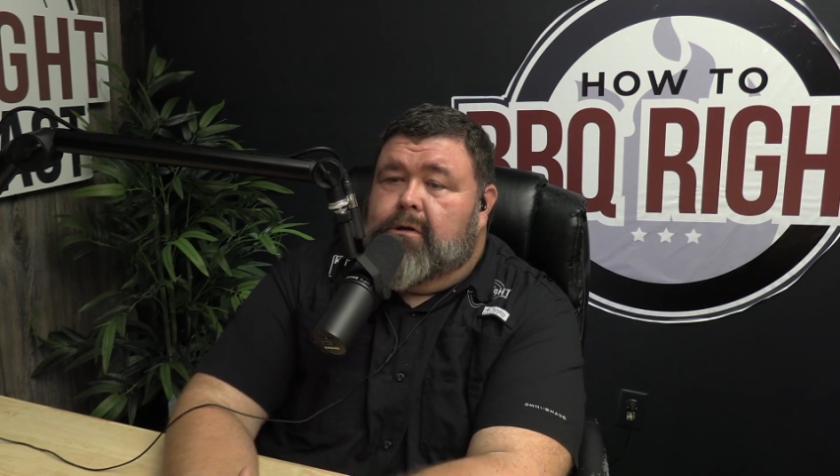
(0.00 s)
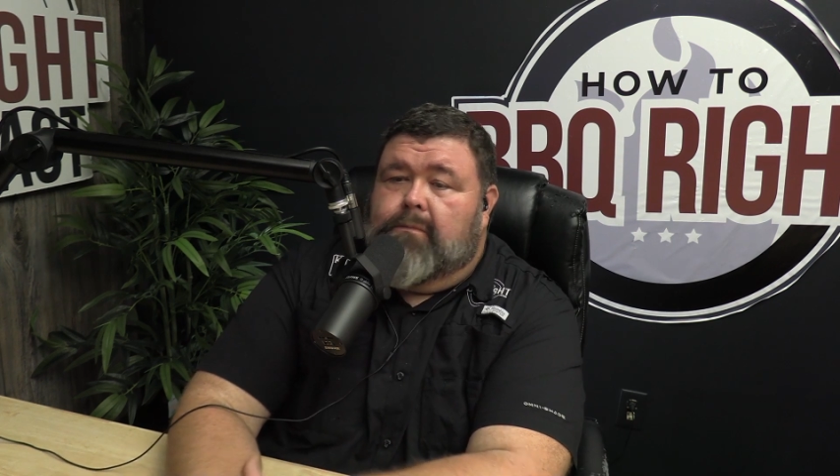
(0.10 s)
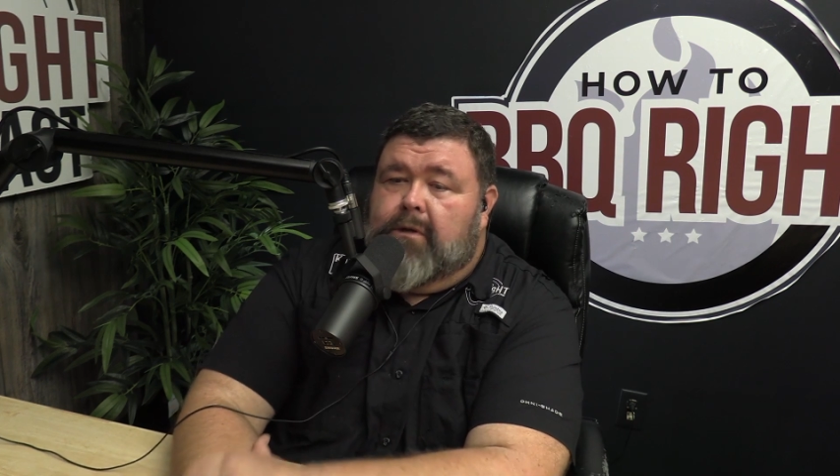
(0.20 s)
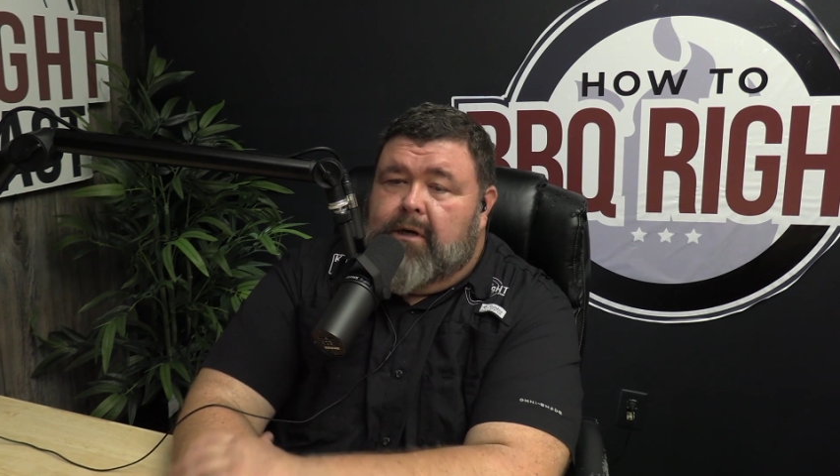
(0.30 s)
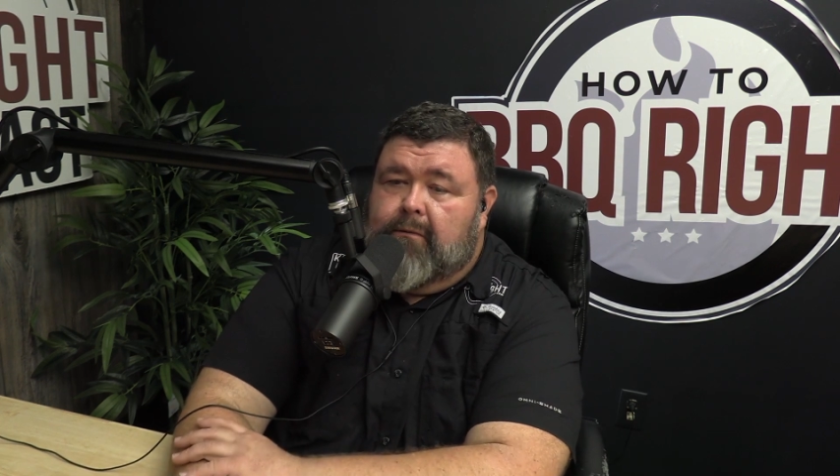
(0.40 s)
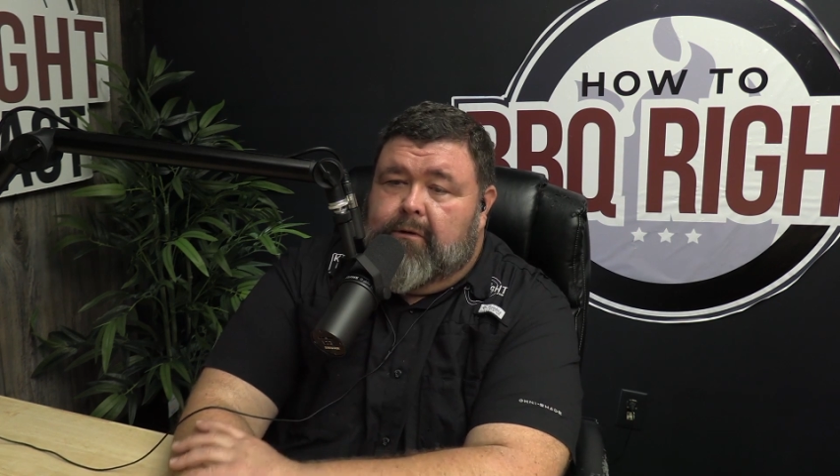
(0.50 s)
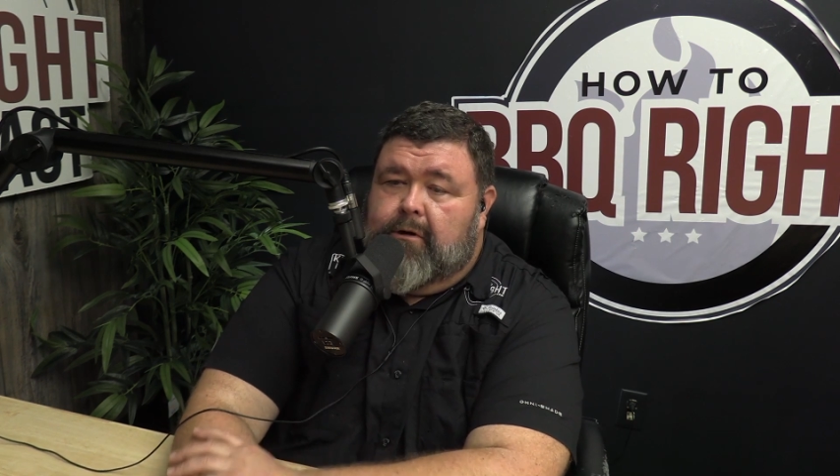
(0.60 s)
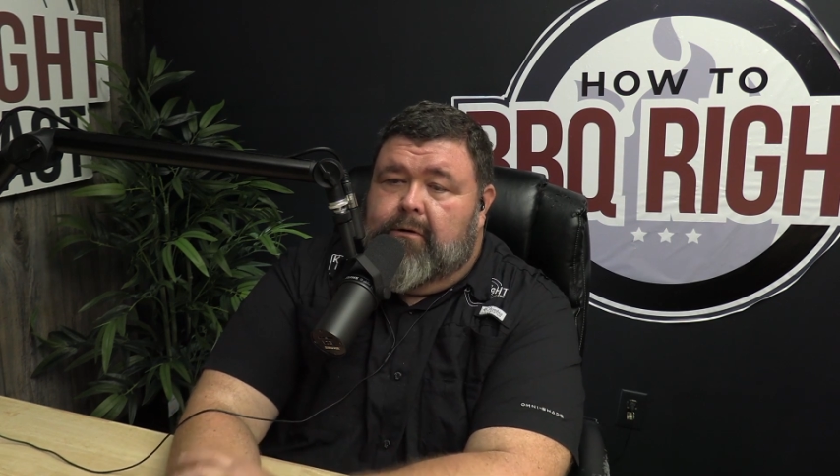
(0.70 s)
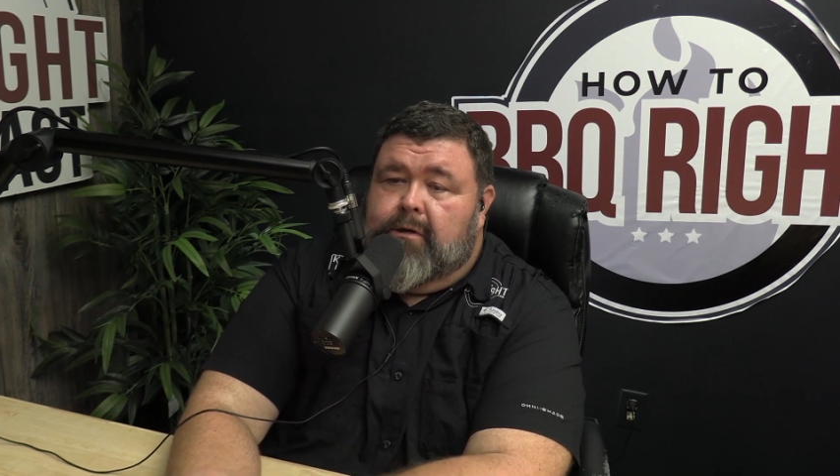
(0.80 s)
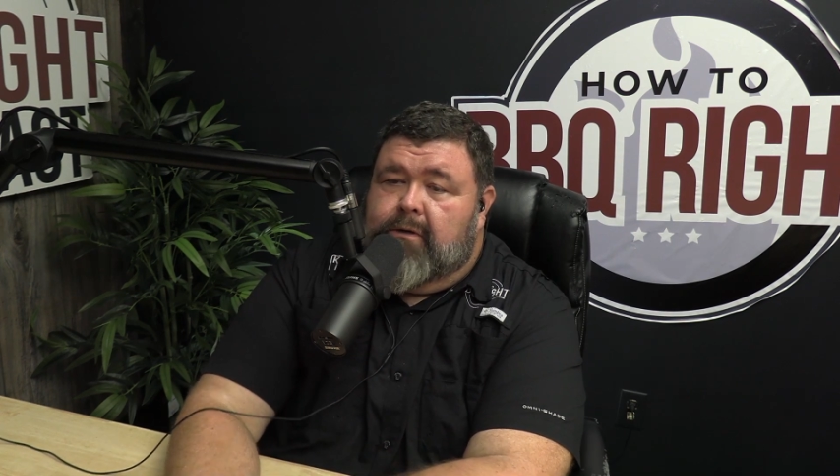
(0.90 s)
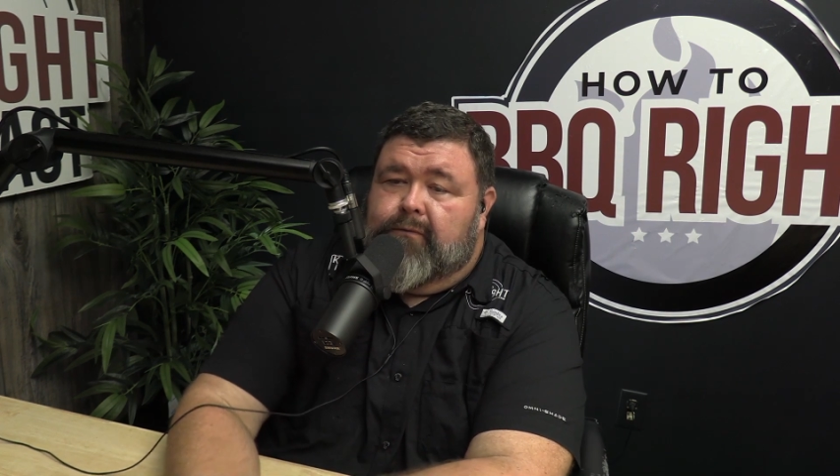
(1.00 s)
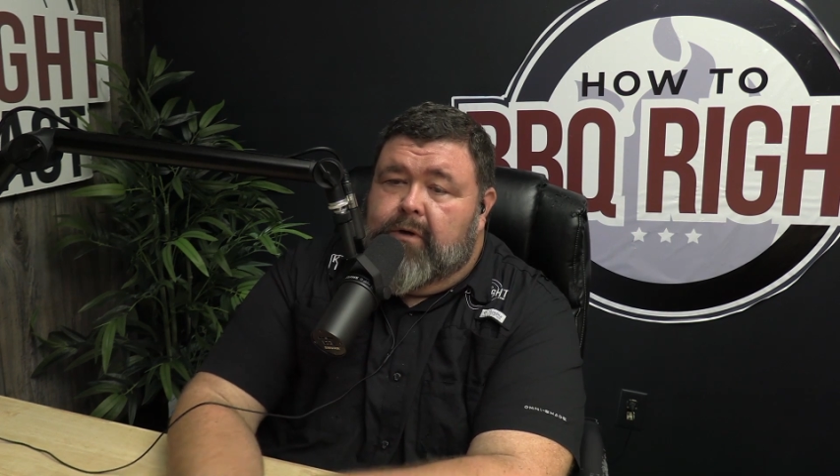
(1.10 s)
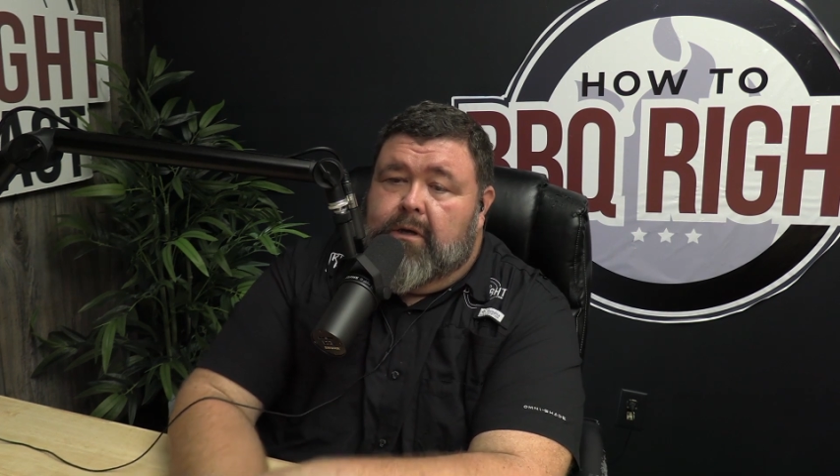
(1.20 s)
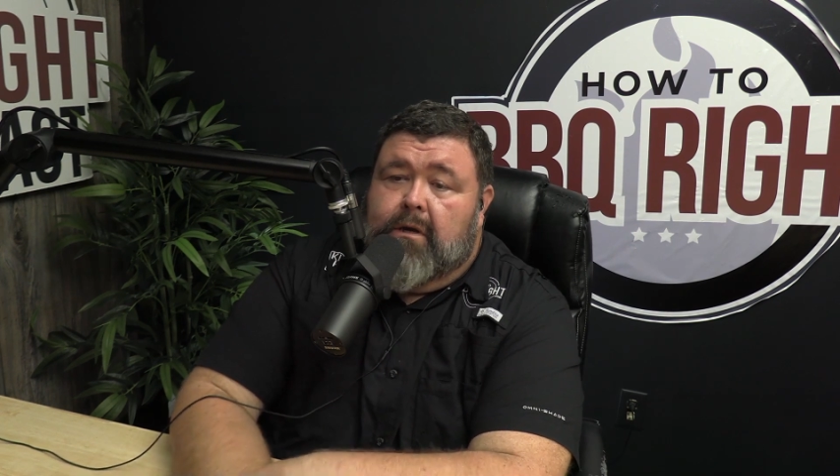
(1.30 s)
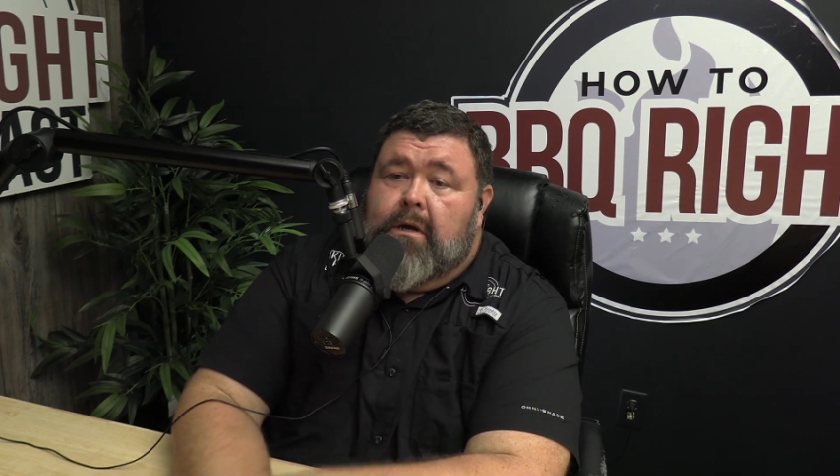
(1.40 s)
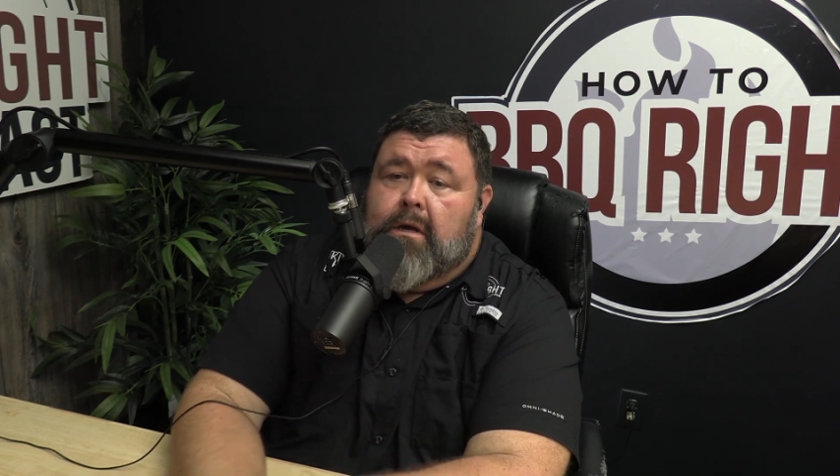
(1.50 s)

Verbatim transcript: something there where they're doing this event.